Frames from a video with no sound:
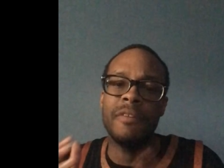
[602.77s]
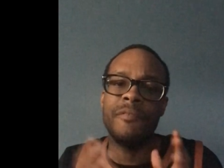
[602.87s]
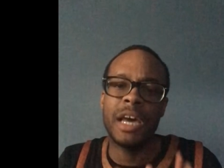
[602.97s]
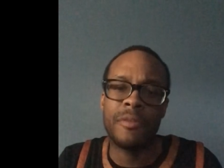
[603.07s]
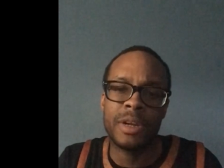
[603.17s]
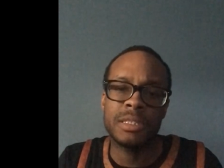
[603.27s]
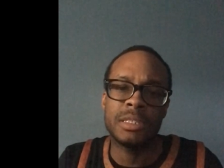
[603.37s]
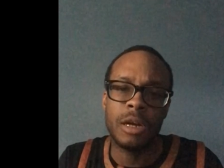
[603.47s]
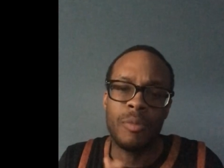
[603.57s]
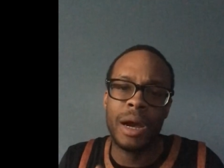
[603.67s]

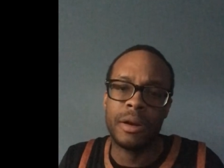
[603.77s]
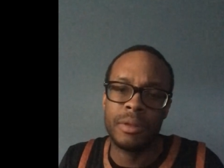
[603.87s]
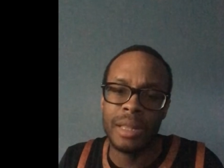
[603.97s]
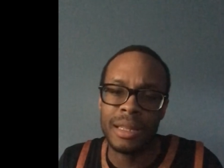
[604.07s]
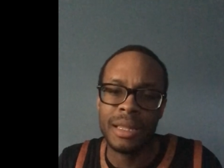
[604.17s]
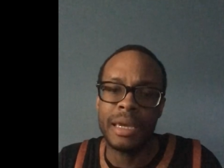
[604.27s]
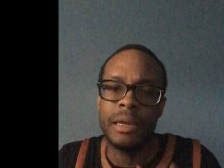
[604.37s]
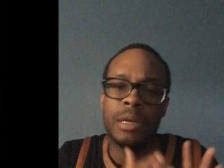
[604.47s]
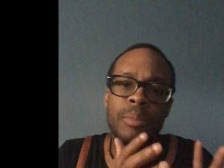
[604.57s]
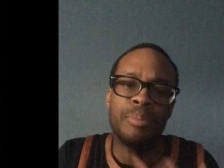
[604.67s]
veterans around him, like
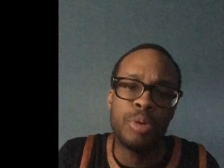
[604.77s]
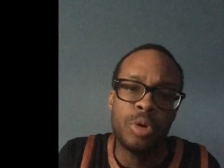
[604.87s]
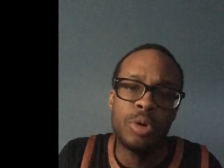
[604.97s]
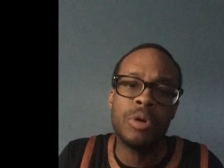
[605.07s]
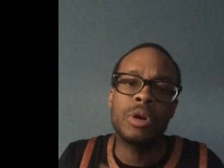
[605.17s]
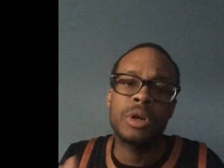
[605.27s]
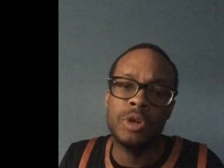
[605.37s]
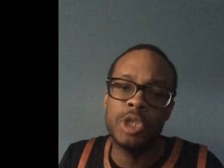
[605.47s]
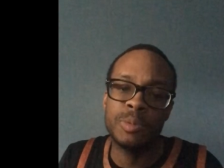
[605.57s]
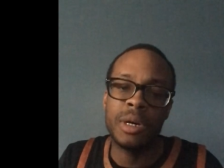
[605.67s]
Poole,
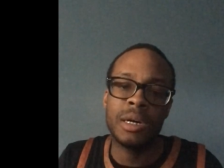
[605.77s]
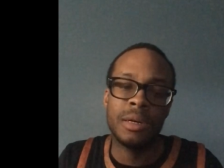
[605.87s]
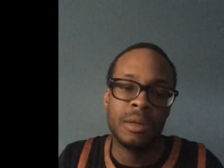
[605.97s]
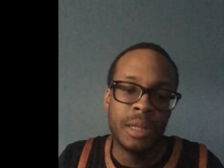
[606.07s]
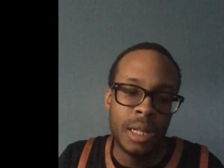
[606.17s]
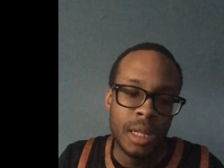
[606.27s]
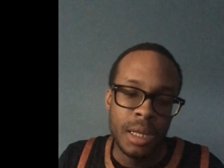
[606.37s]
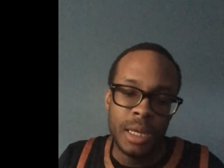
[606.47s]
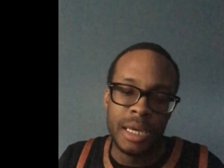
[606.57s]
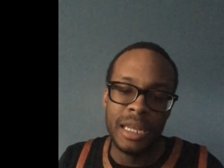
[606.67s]
Kuzma,
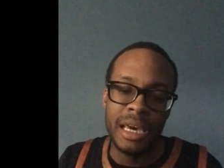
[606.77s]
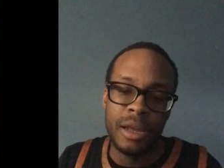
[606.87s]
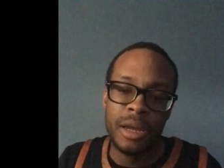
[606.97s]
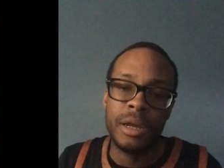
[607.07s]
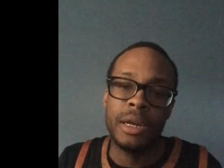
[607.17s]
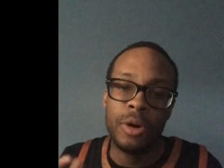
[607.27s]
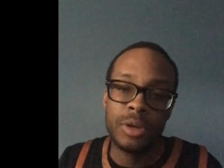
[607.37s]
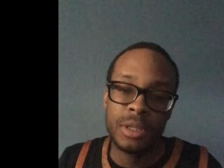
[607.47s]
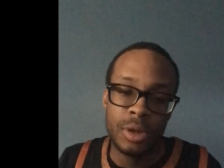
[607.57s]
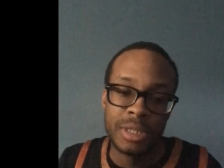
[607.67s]
and
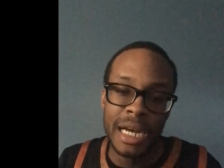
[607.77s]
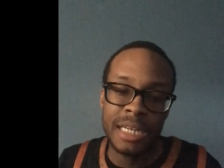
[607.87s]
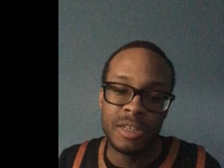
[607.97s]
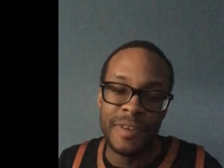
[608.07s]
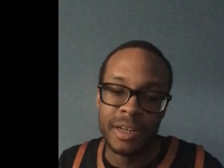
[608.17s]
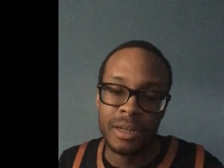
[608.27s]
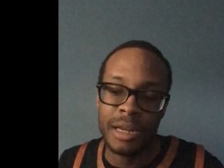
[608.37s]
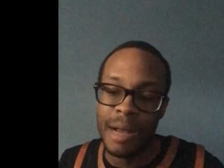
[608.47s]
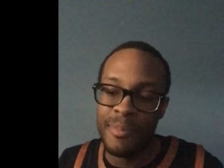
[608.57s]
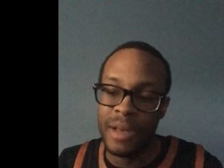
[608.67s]
those guys are going to
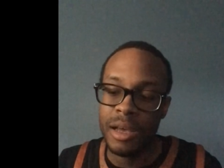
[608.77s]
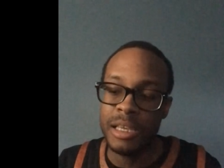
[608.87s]
help him out.